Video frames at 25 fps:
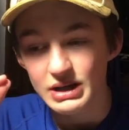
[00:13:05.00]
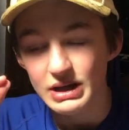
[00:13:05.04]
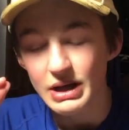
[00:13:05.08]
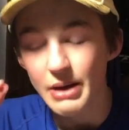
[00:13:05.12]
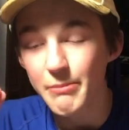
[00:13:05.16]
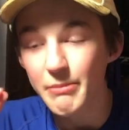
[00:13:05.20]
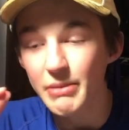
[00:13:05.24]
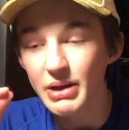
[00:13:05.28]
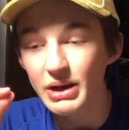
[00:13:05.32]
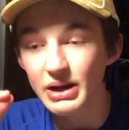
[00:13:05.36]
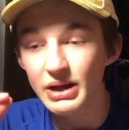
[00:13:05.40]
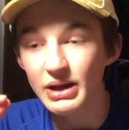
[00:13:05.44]

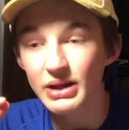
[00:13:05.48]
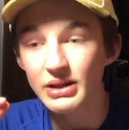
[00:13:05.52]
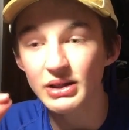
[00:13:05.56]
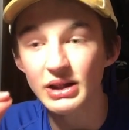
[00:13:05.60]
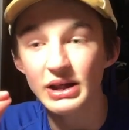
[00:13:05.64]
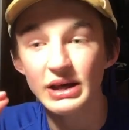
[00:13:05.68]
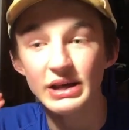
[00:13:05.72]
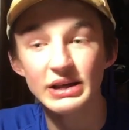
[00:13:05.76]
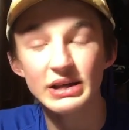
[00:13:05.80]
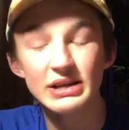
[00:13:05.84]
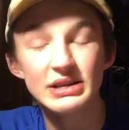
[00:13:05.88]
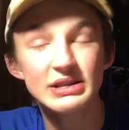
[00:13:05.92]
committed
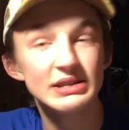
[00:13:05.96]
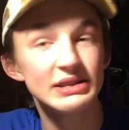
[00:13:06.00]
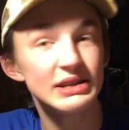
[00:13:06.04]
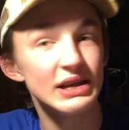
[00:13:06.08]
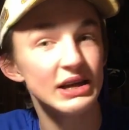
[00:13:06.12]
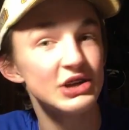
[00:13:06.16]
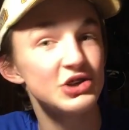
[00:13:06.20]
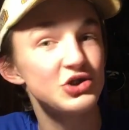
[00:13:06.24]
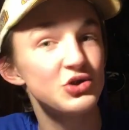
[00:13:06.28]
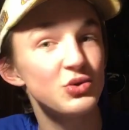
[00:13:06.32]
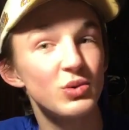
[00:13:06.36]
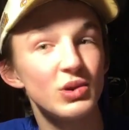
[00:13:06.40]
like
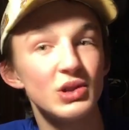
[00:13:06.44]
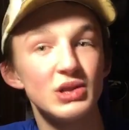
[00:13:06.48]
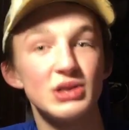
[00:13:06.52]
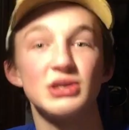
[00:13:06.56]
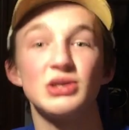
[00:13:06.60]
sexual